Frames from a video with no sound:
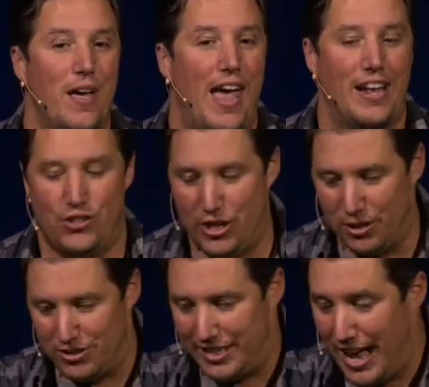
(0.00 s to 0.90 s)
And she
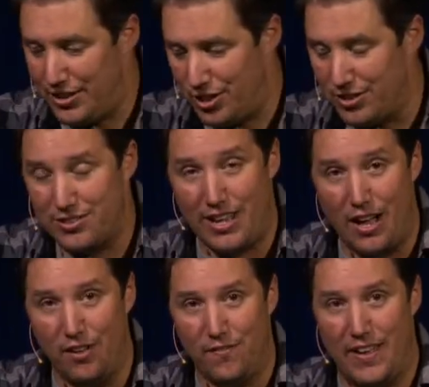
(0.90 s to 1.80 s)
goes to catch
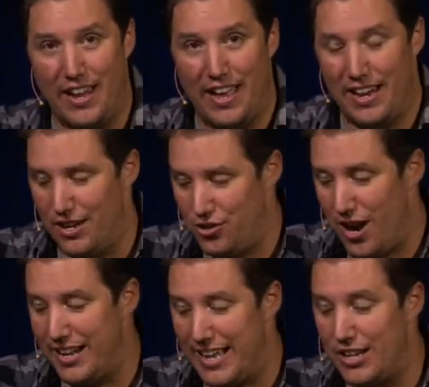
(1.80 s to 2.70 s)
herself, and
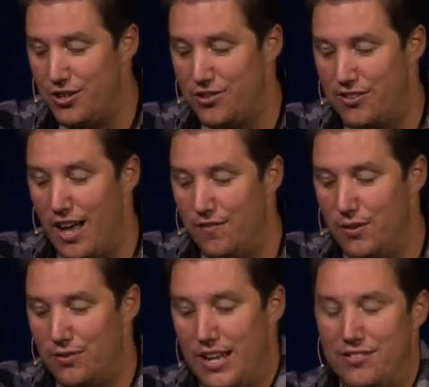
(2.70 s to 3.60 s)
trying to catch herself,
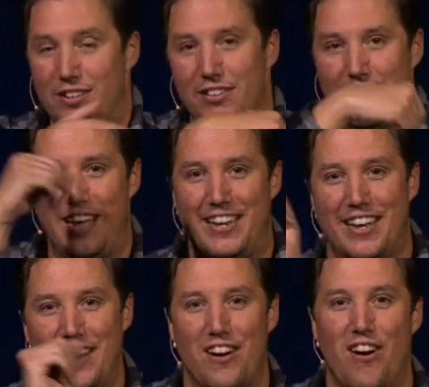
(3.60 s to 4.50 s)
it's instantly
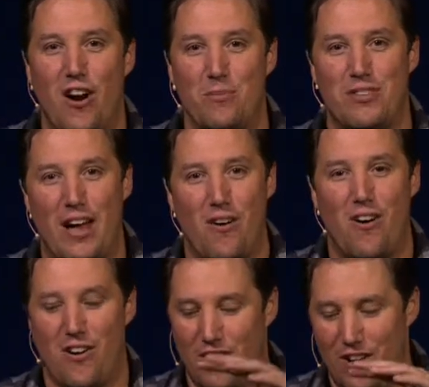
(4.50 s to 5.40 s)
like her arm's now
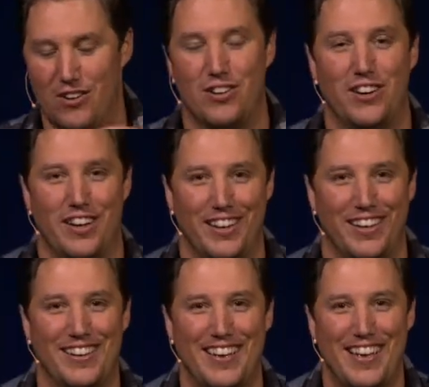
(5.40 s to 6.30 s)
all crooked.
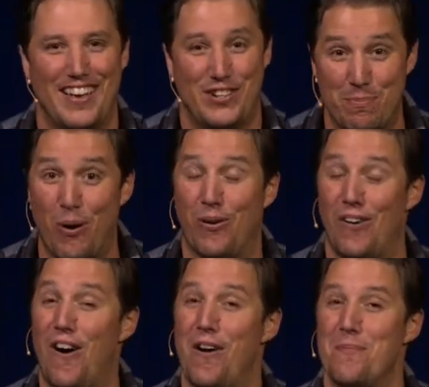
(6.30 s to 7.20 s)
She broke
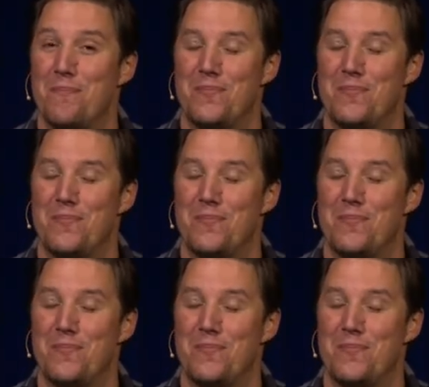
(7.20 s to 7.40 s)
her arm.